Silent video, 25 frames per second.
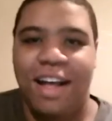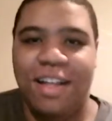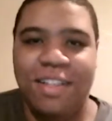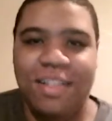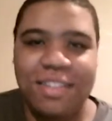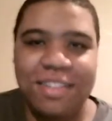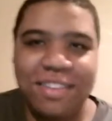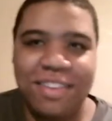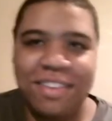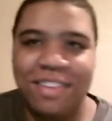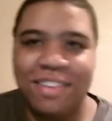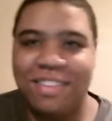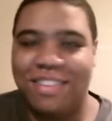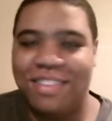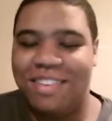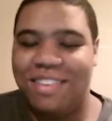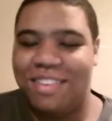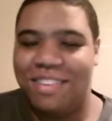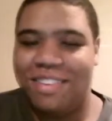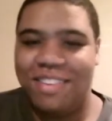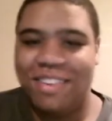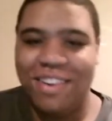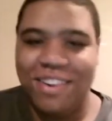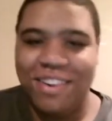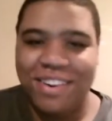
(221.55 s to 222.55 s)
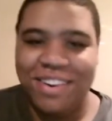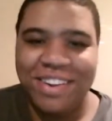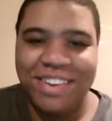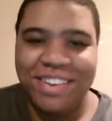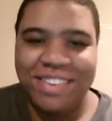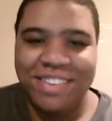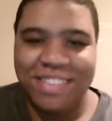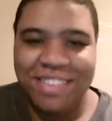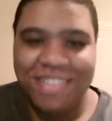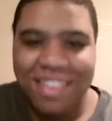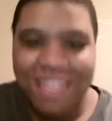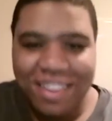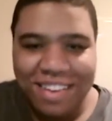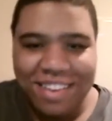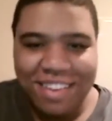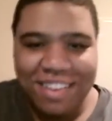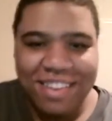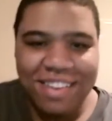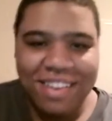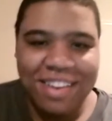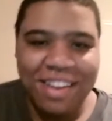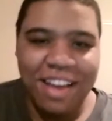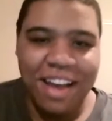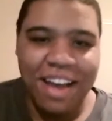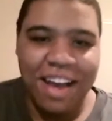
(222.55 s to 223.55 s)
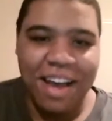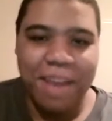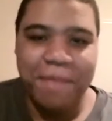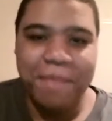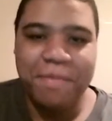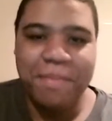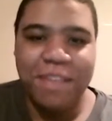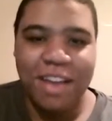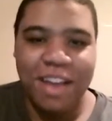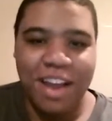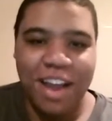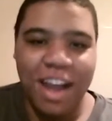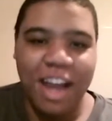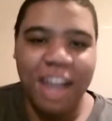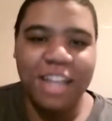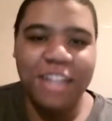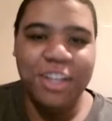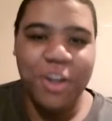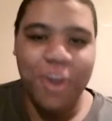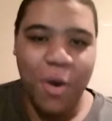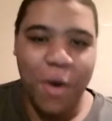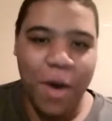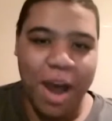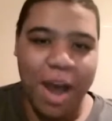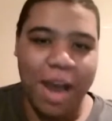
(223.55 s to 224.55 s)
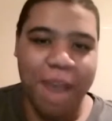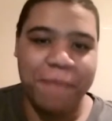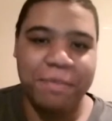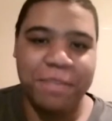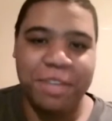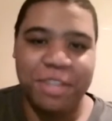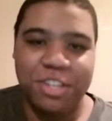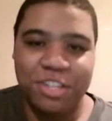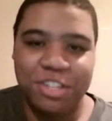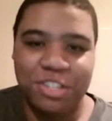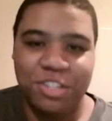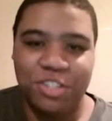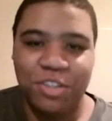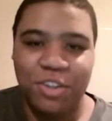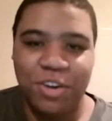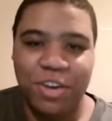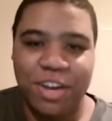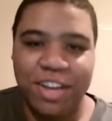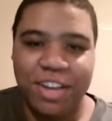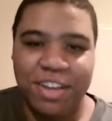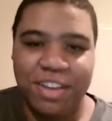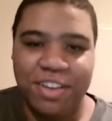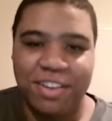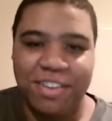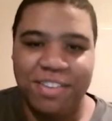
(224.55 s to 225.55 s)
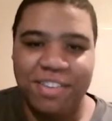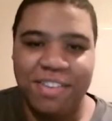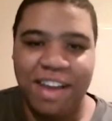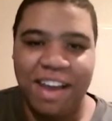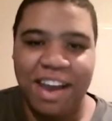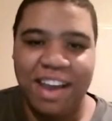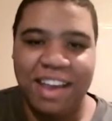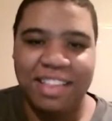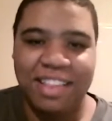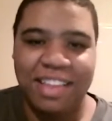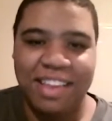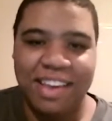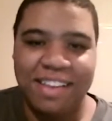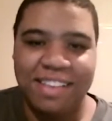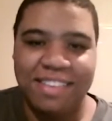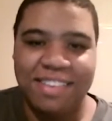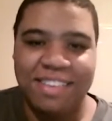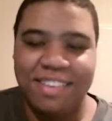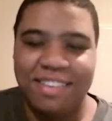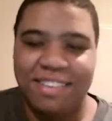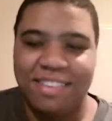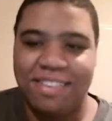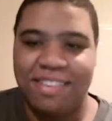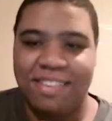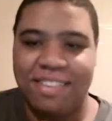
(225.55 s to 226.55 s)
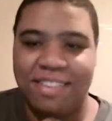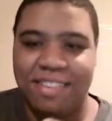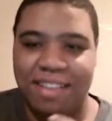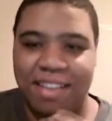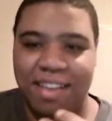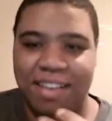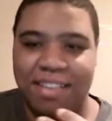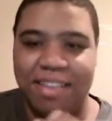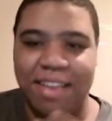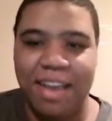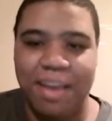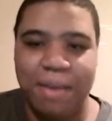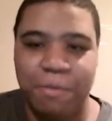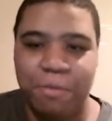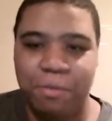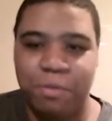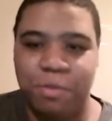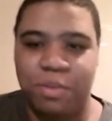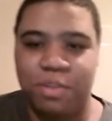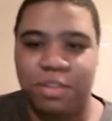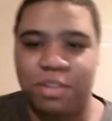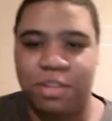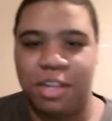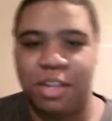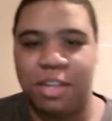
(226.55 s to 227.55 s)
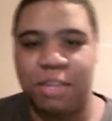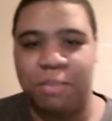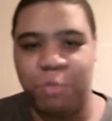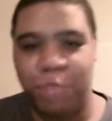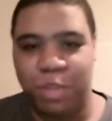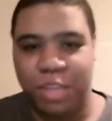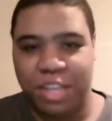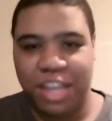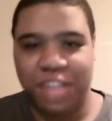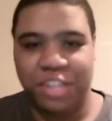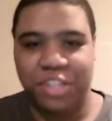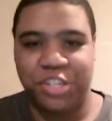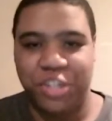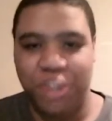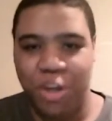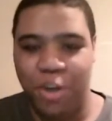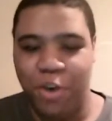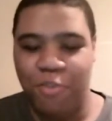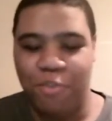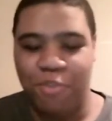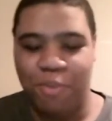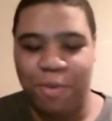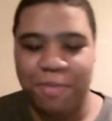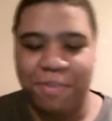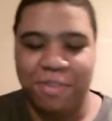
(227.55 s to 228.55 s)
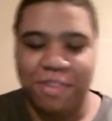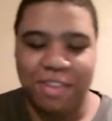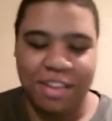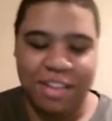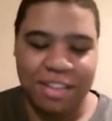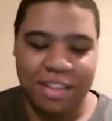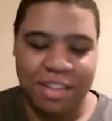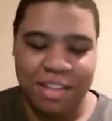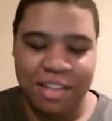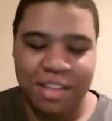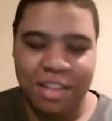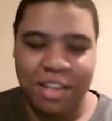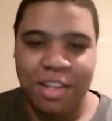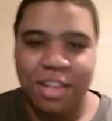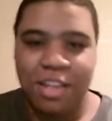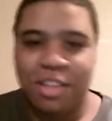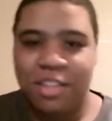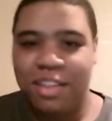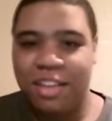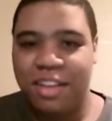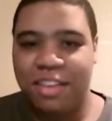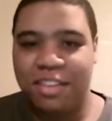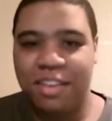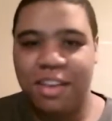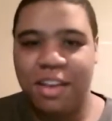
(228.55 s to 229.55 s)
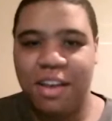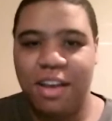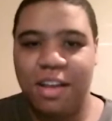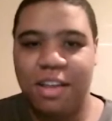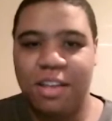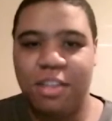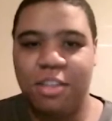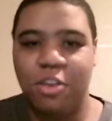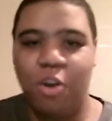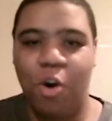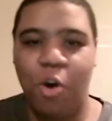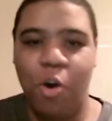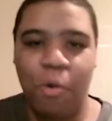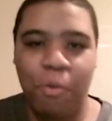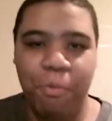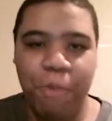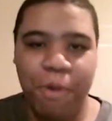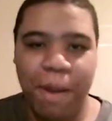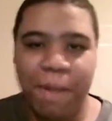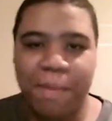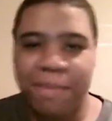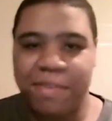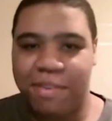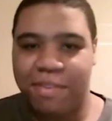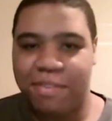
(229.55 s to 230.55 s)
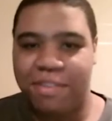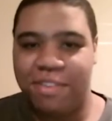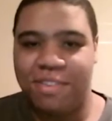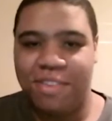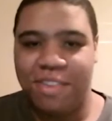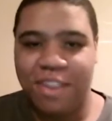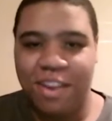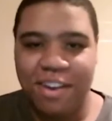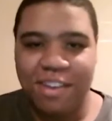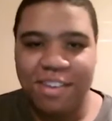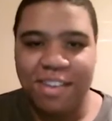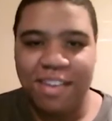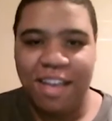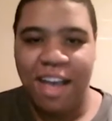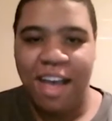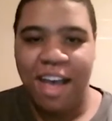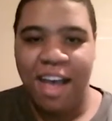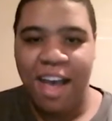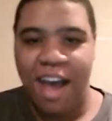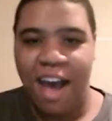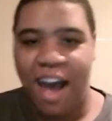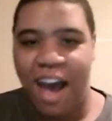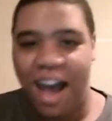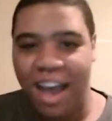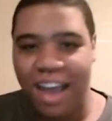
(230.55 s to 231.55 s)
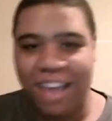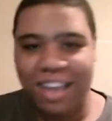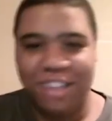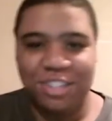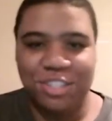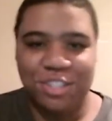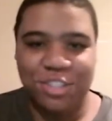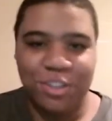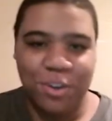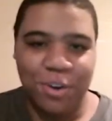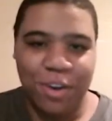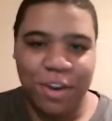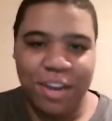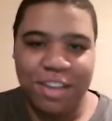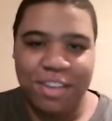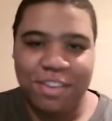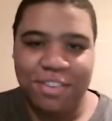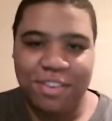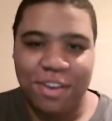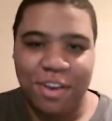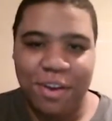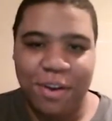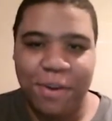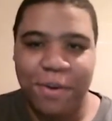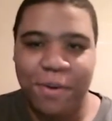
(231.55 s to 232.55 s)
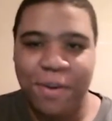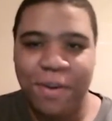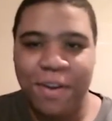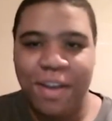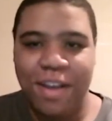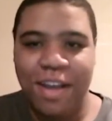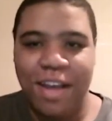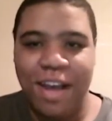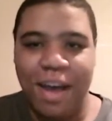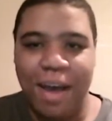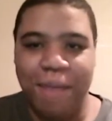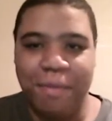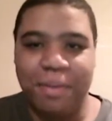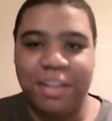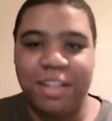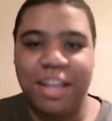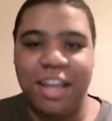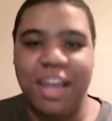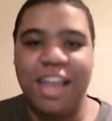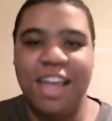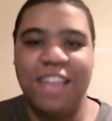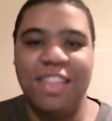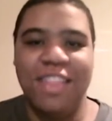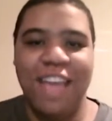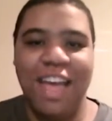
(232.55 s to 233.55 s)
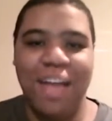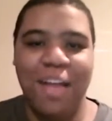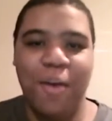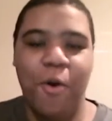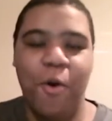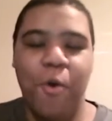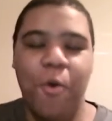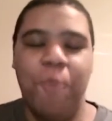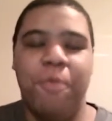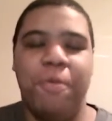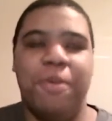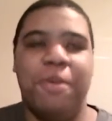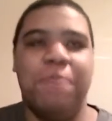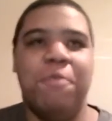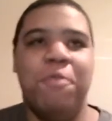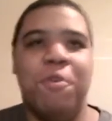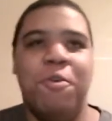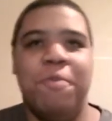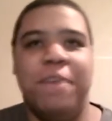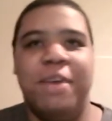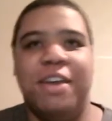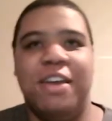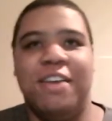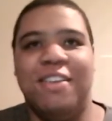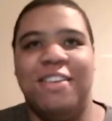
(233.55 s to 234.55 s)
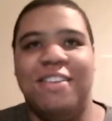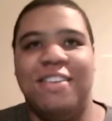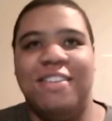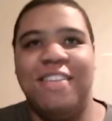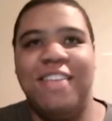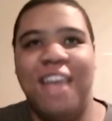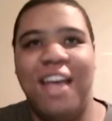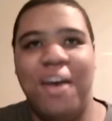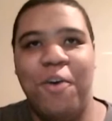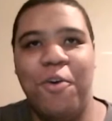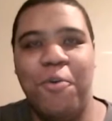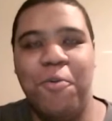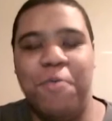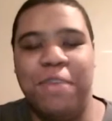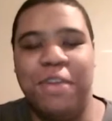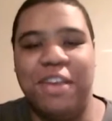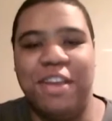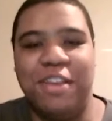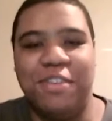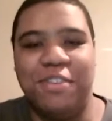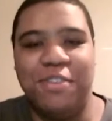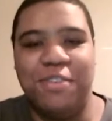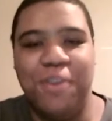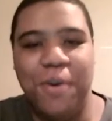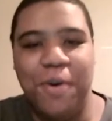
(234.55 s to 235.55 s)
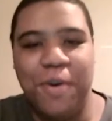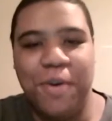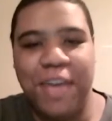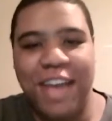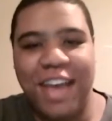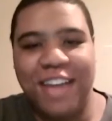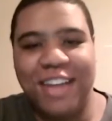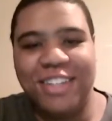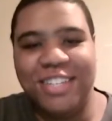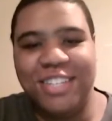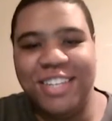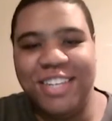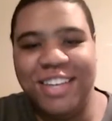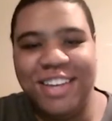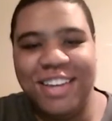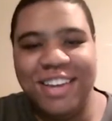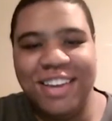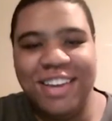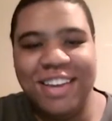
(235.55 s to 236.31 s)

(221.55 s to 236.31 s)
this series, I know I'm gonna enjoy it because I like that type of, like what that show represents. Like the whole premise of the series, I enjoy. So I'm going like, and that opening, oh my goodness, that opening is so catchy.